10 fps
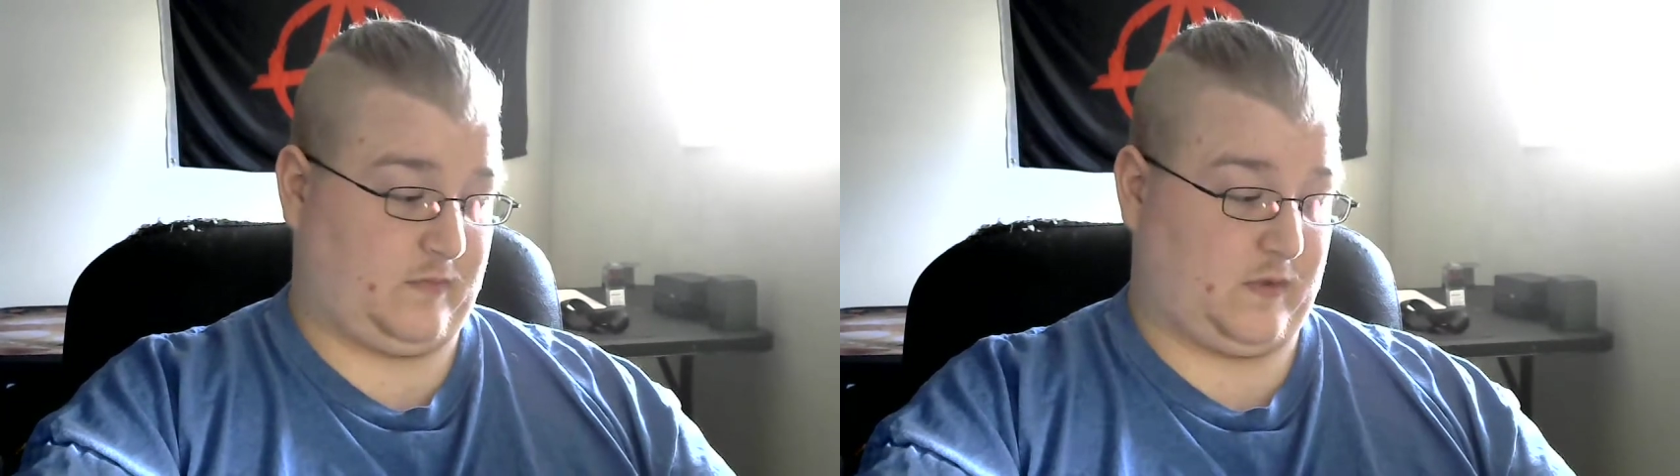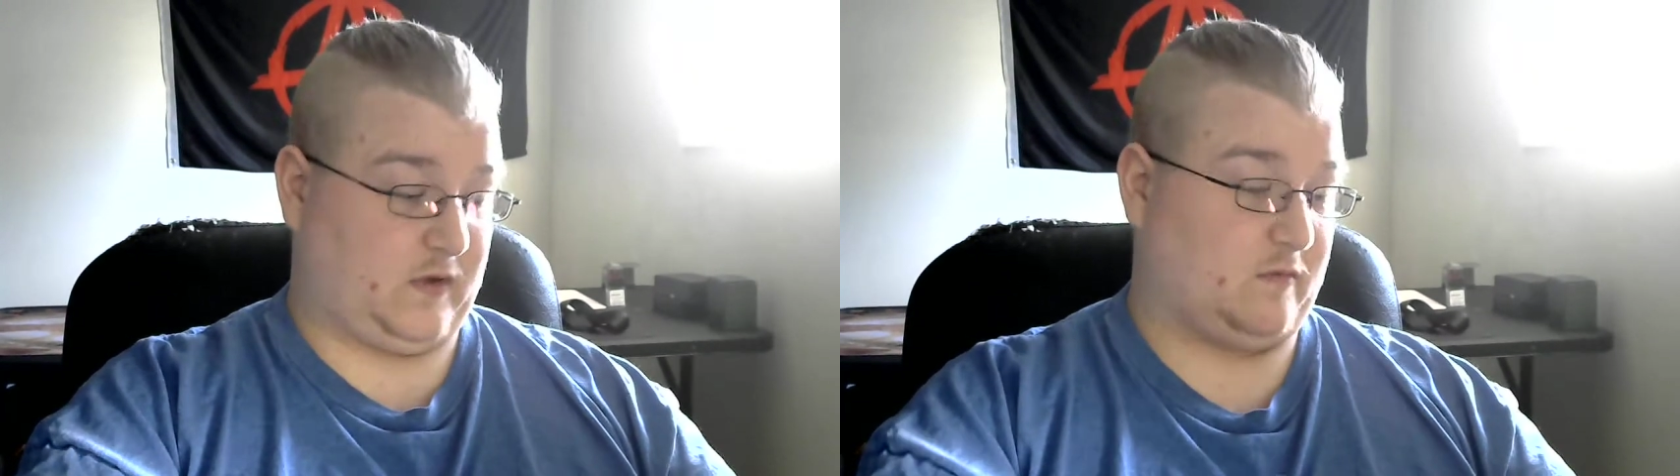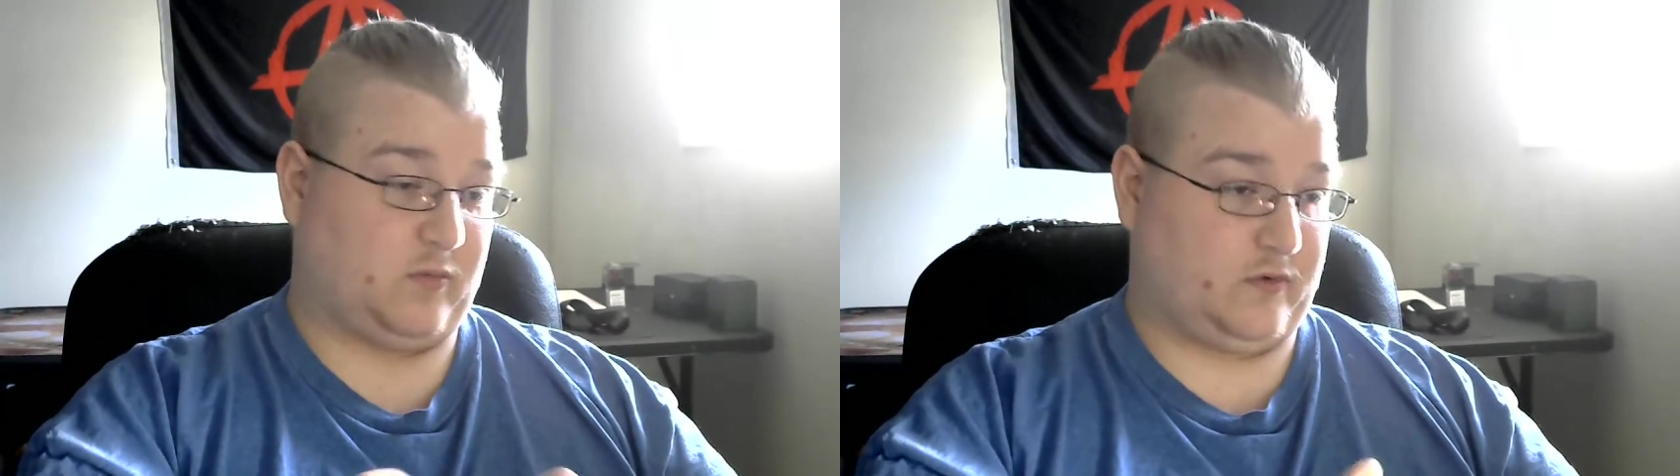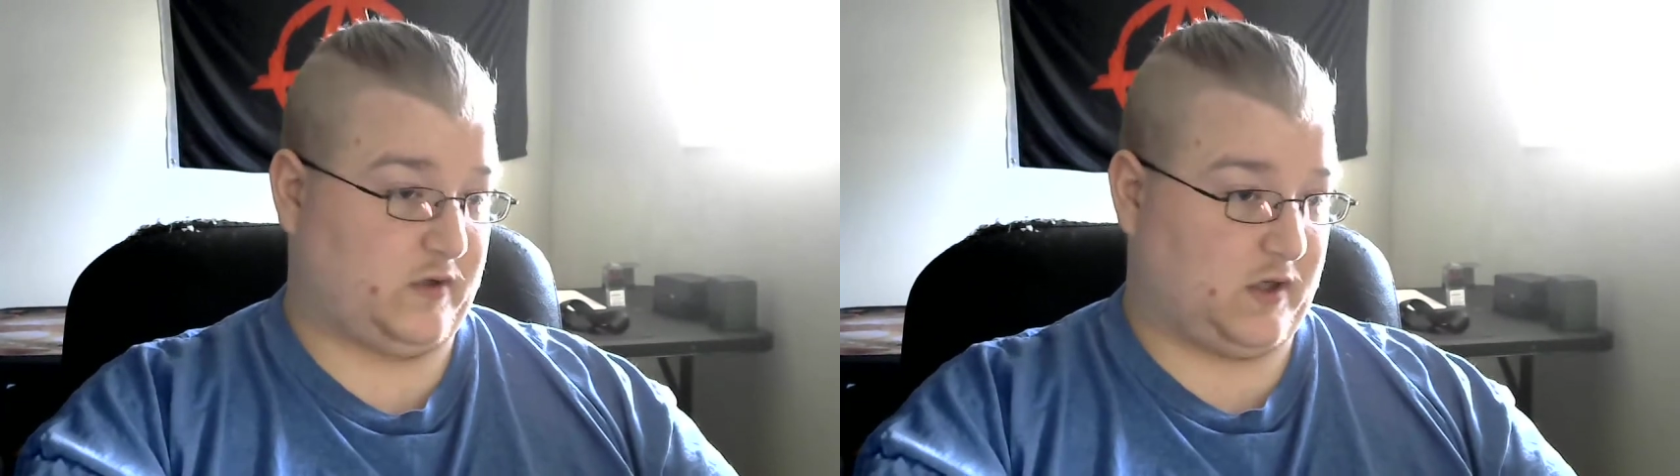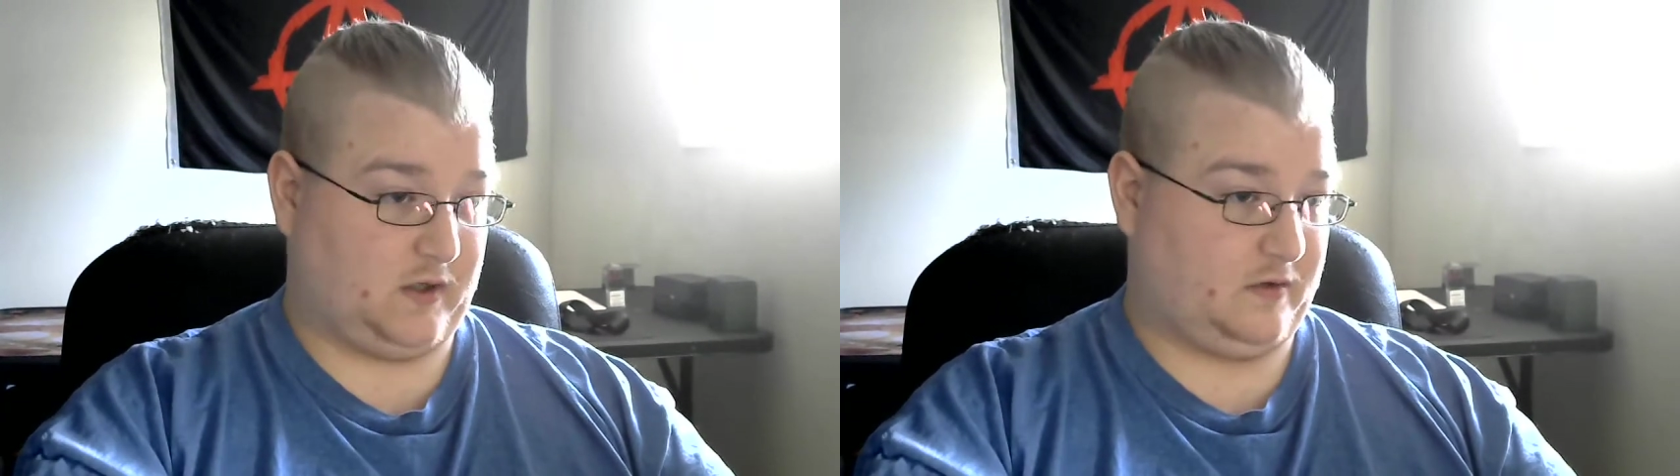It's a blue
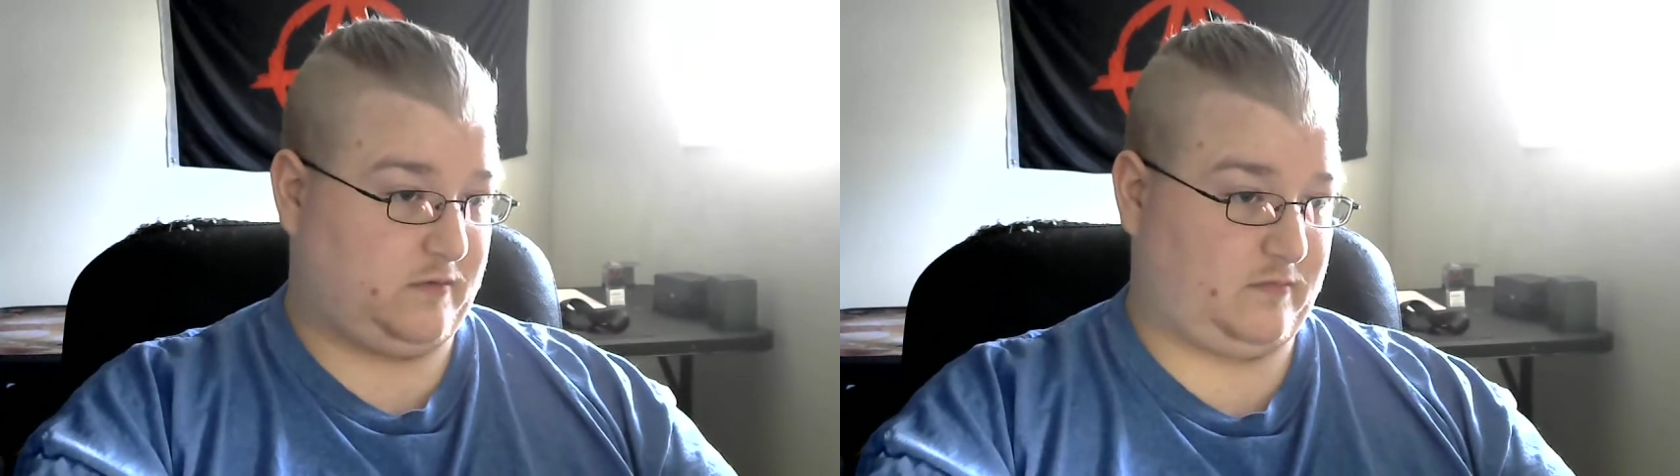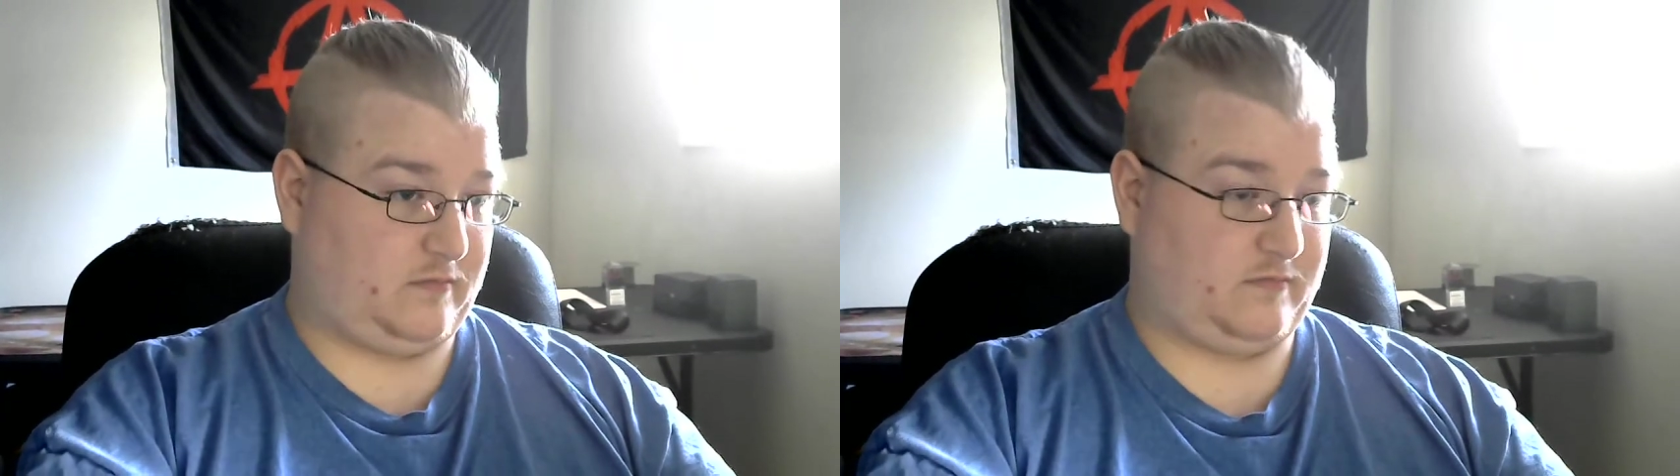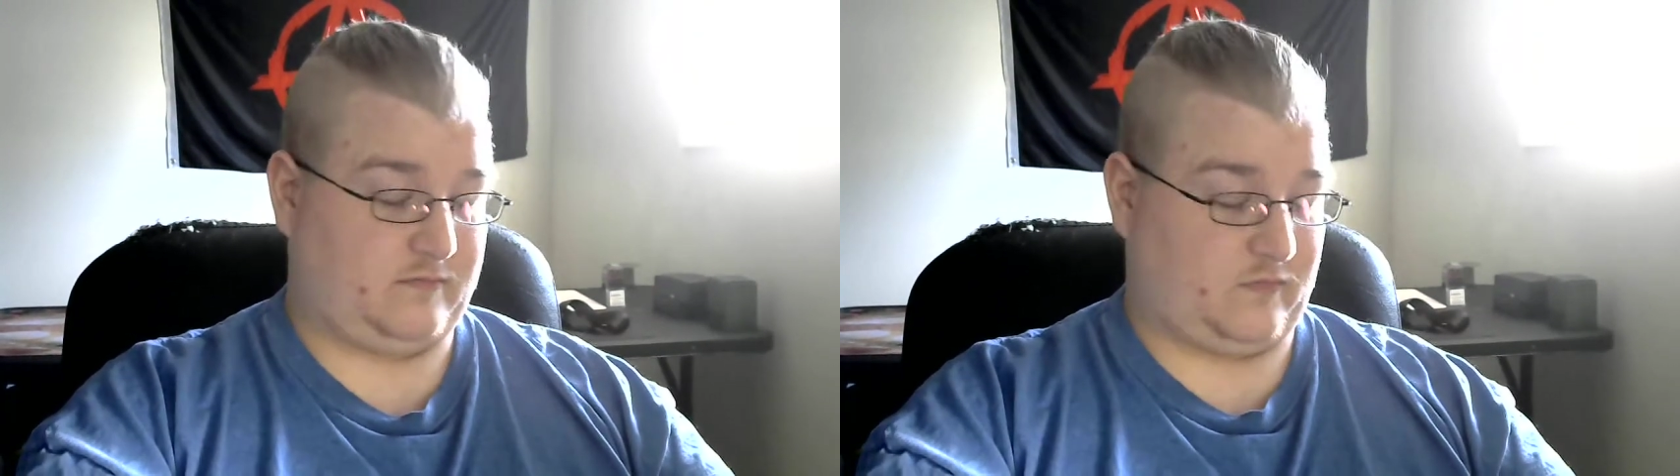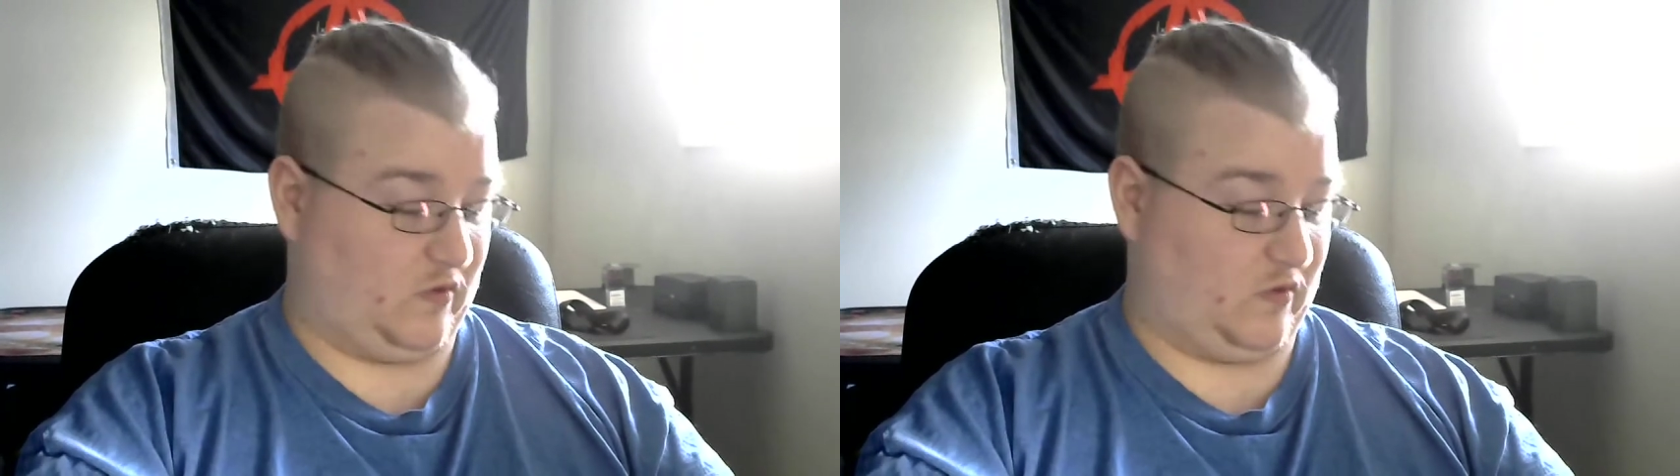deck, so